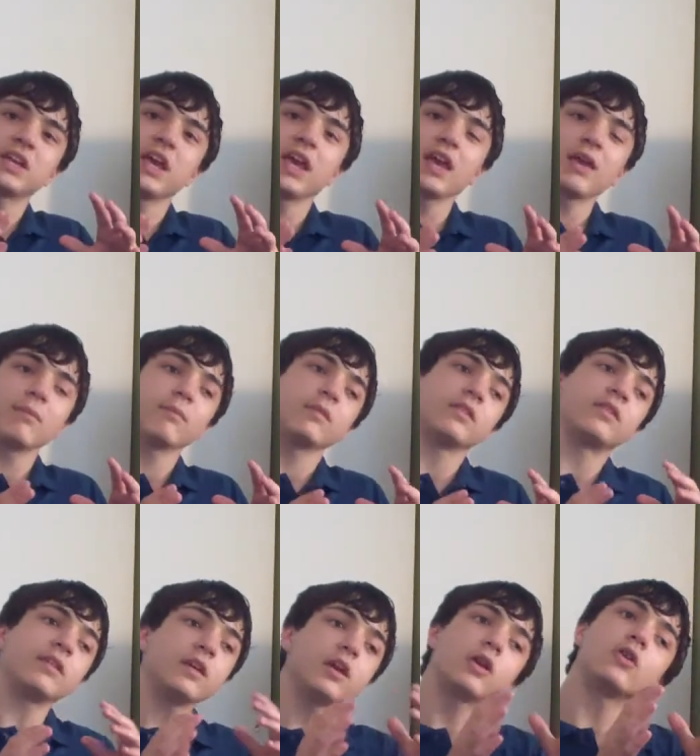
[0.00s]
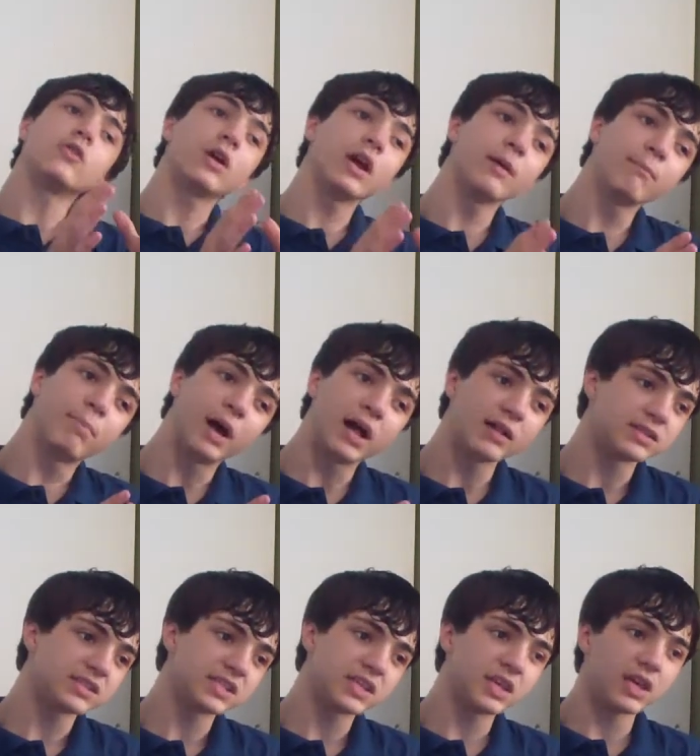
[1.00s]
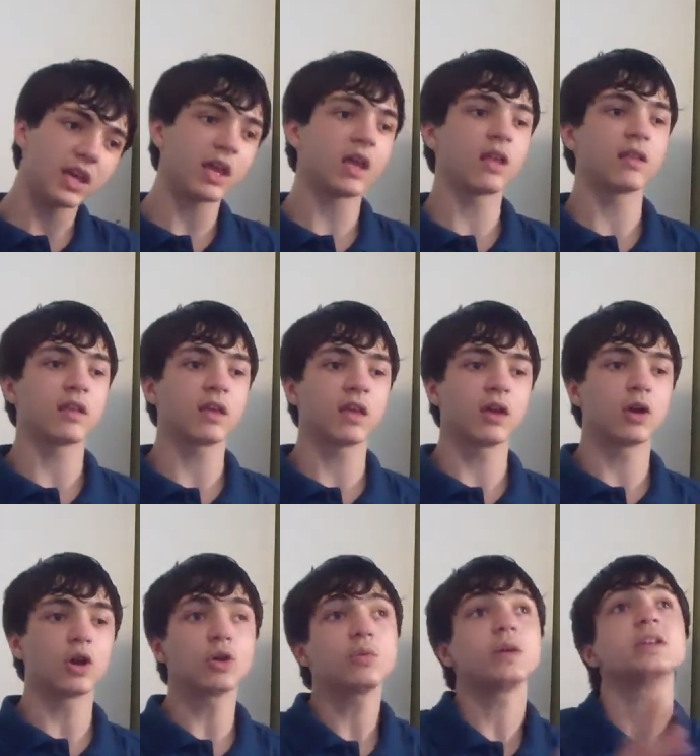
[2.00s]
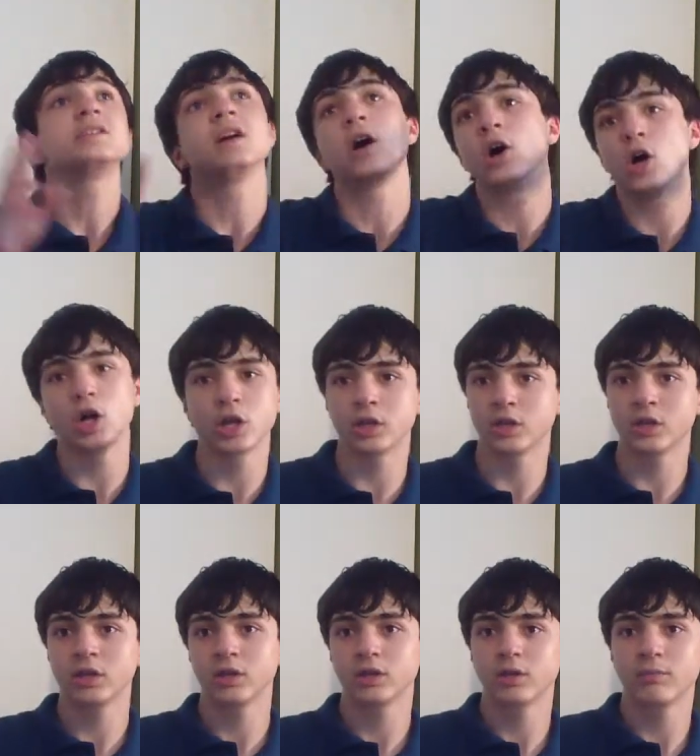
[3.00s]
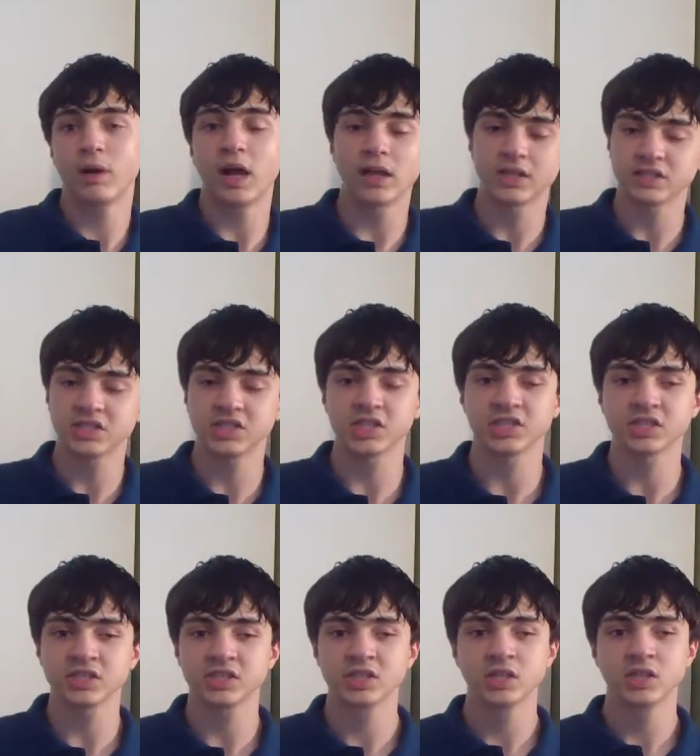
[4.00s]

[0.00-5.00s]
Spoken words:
game DRM policy and always on policies,